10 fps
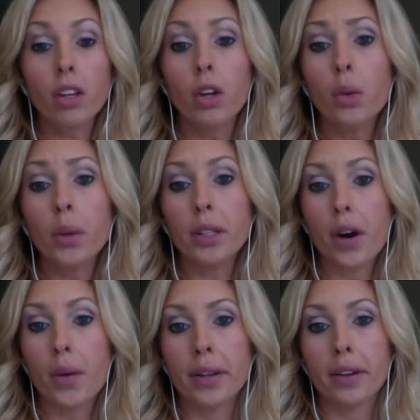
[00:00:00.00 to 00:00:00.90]
who would
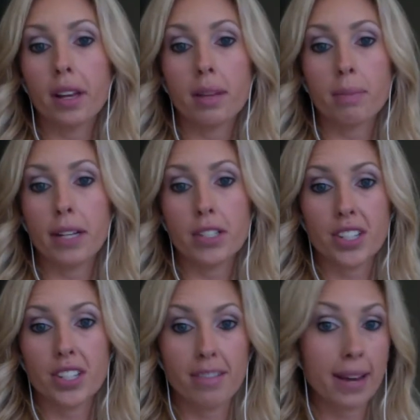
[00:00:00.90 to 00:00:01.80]
go and look at
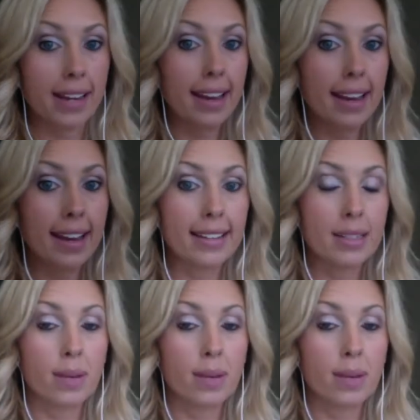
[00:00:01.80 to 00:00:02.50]
pictures of my kids